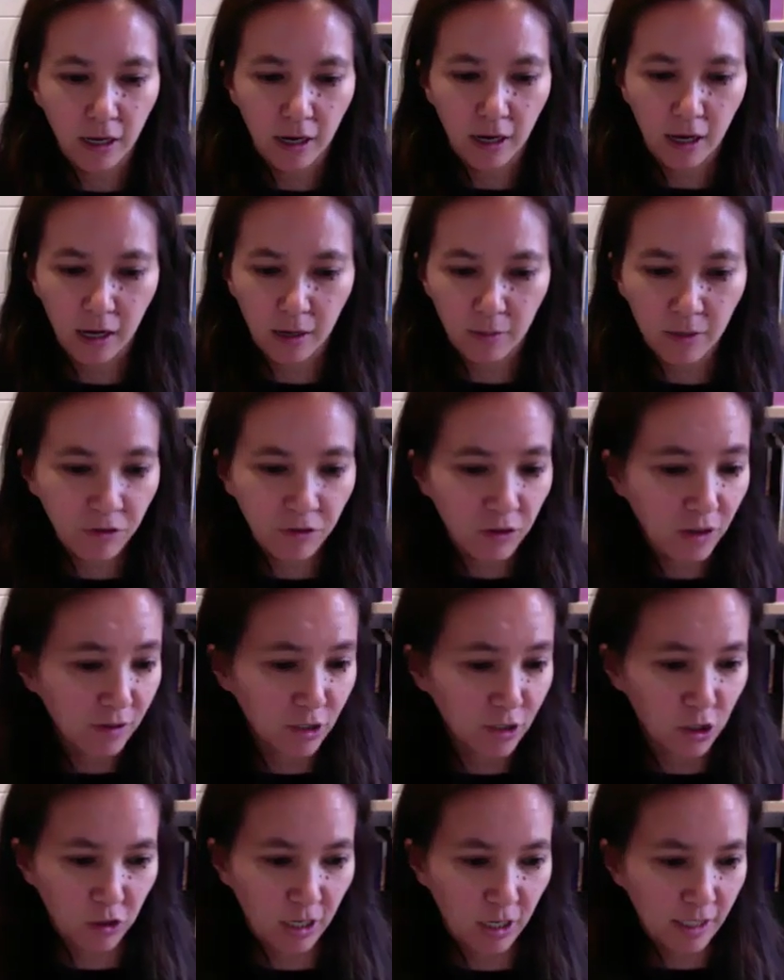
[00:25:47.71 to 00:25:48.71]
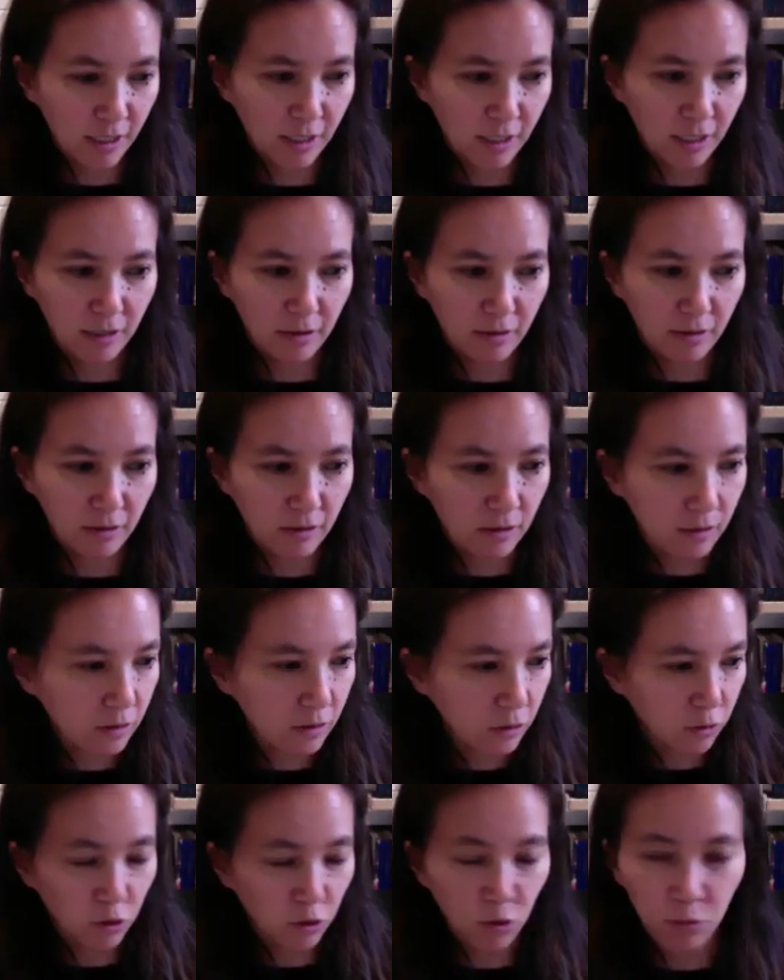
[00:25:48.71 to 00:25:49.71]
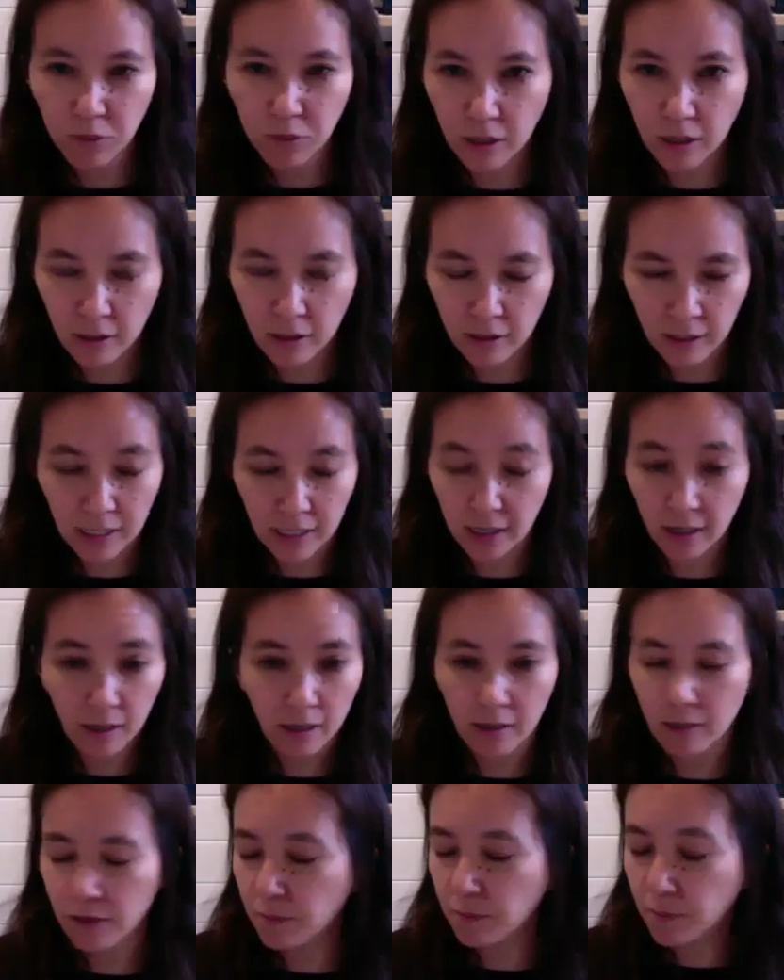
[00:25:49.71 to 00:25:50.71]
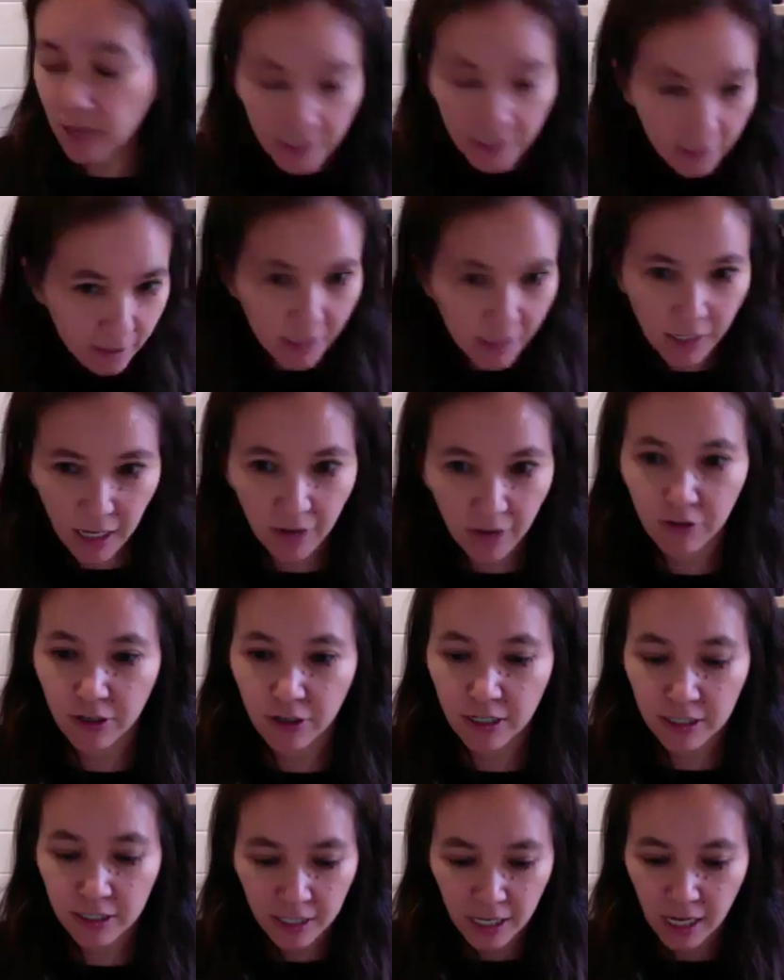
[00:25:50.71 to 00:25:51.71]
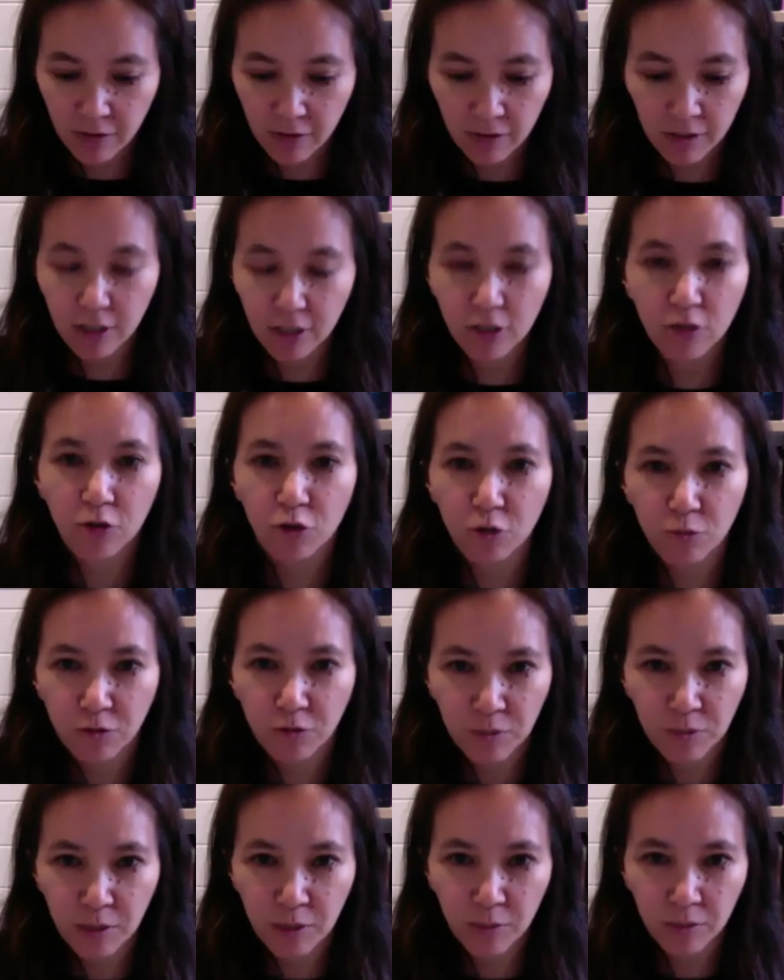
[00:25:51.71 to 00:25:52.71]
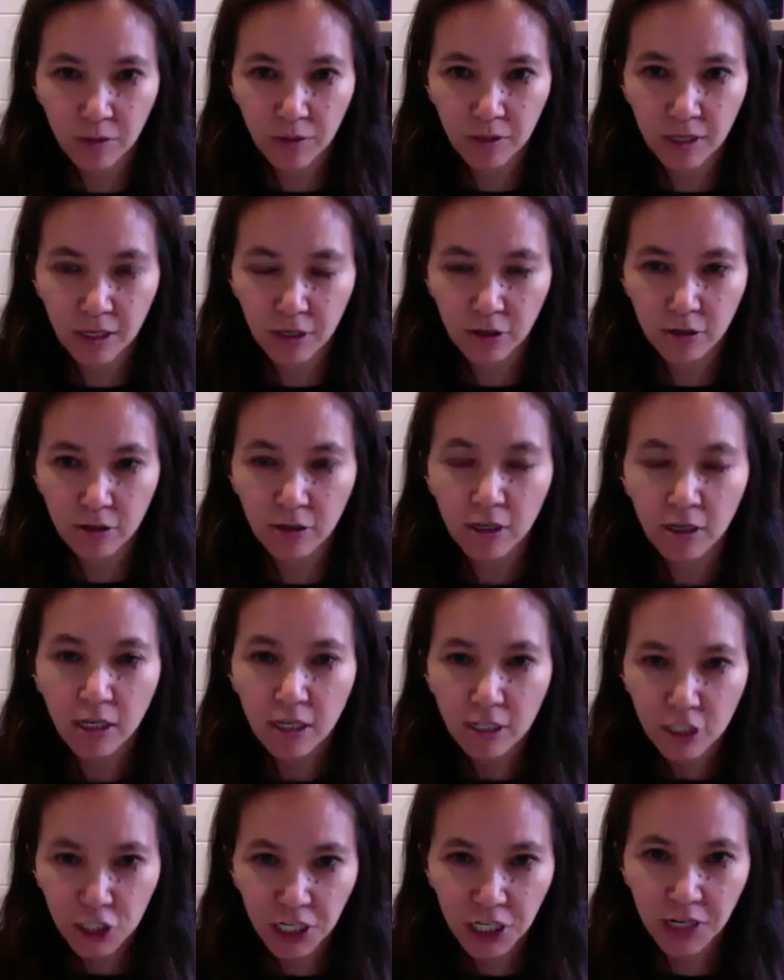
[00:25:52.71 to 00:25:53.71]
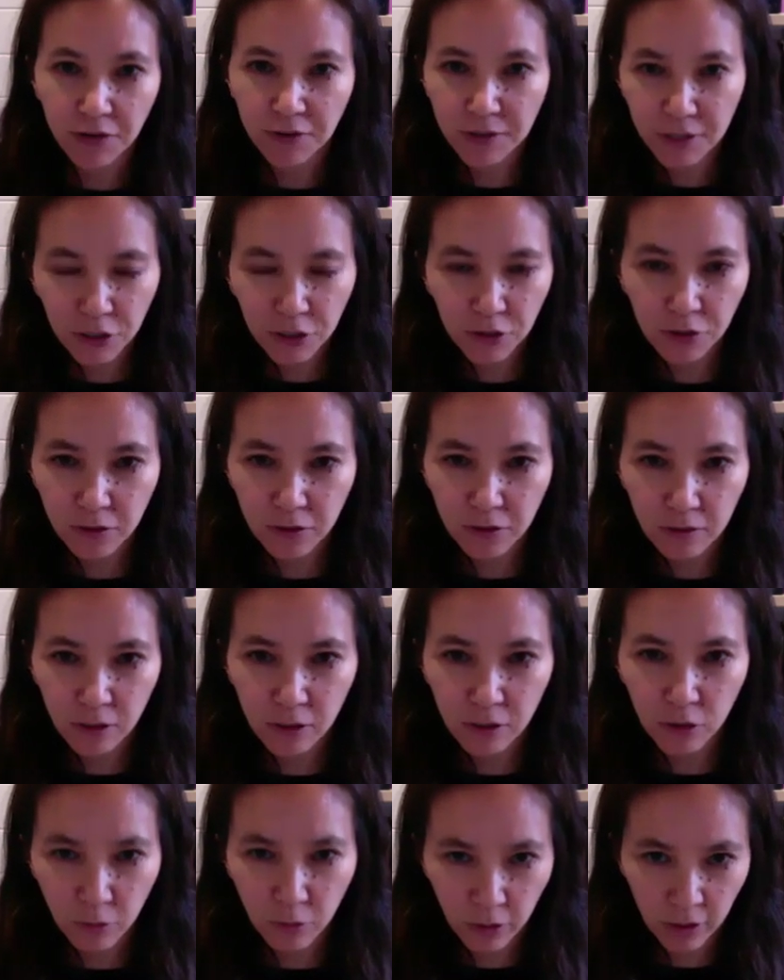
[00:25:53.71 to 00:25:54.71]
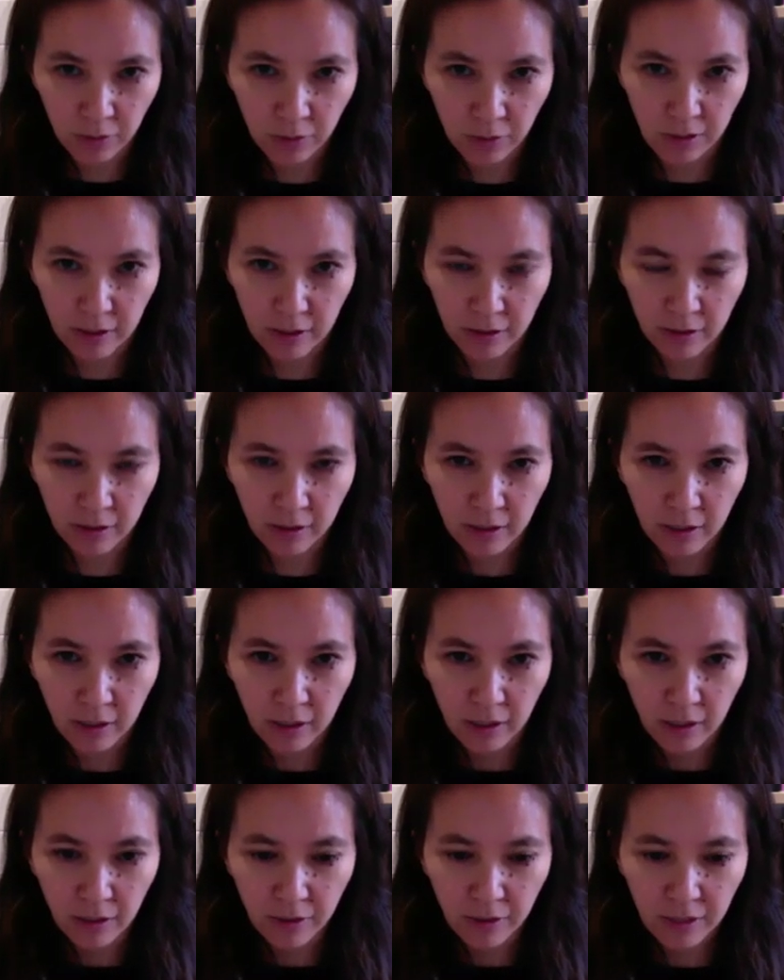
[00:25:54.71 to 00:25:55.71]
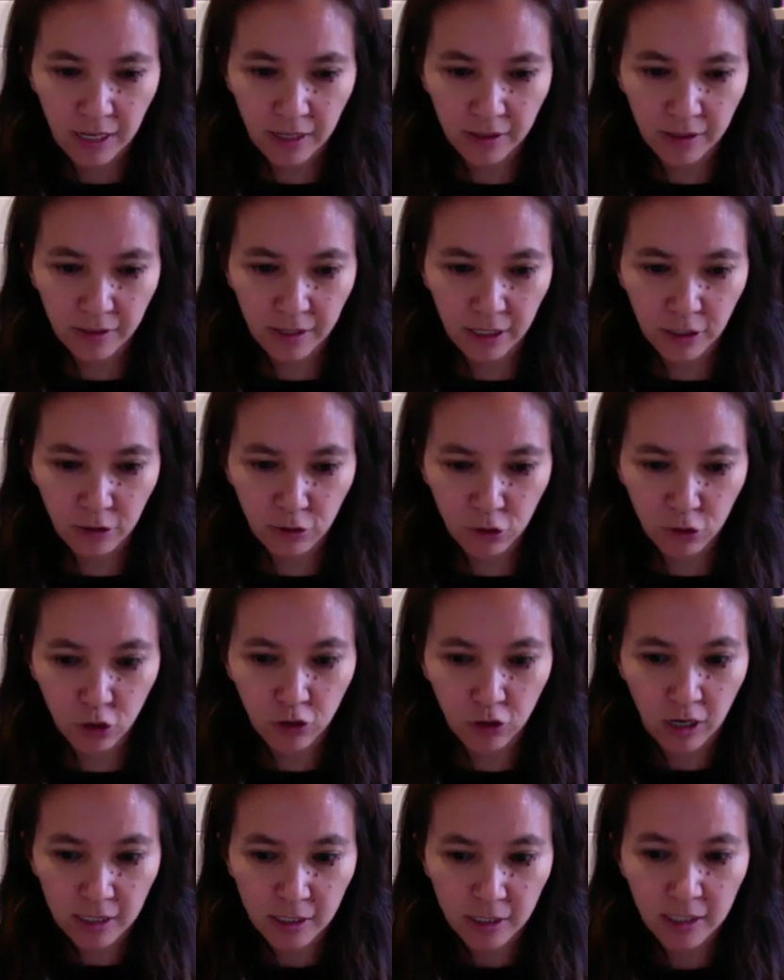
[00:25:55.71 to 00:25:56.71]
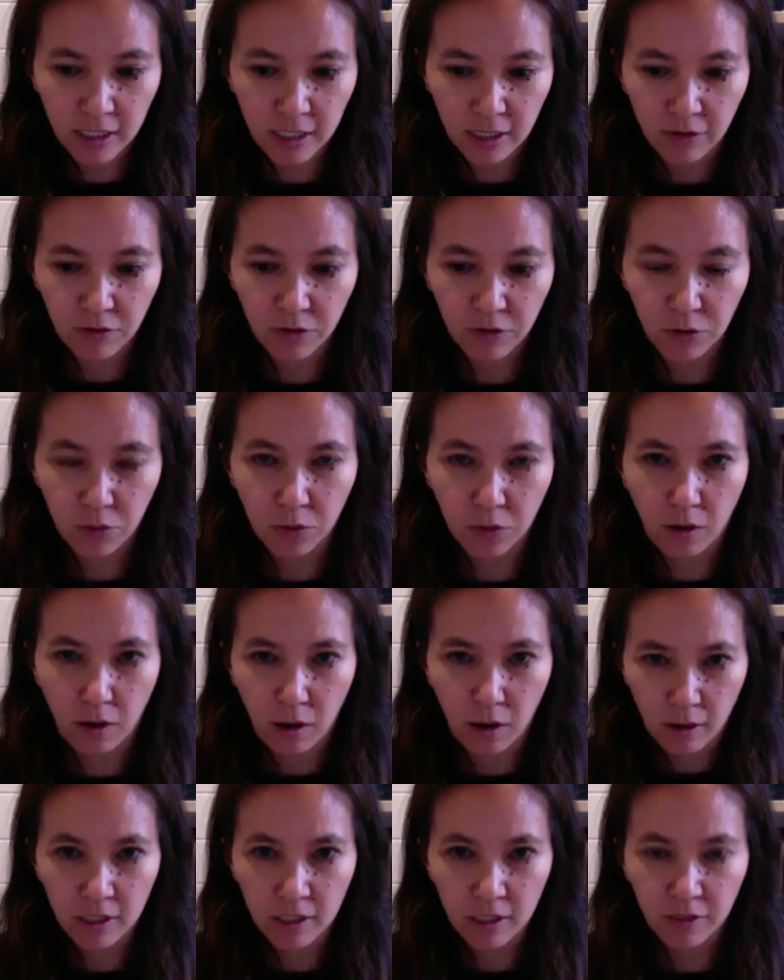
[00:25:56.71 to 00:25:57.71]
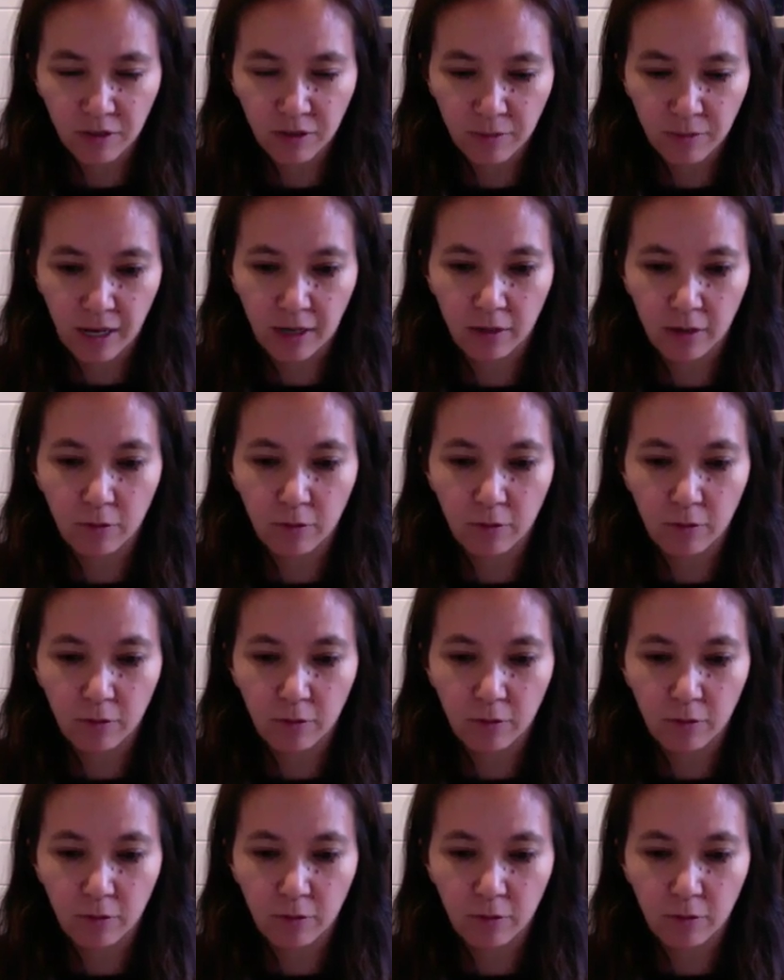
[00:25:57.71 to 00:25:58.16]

If you have a trusted group, like the best thing ever is to have a little group of people that you're sharing your work with, that you trust to give you honest feedback.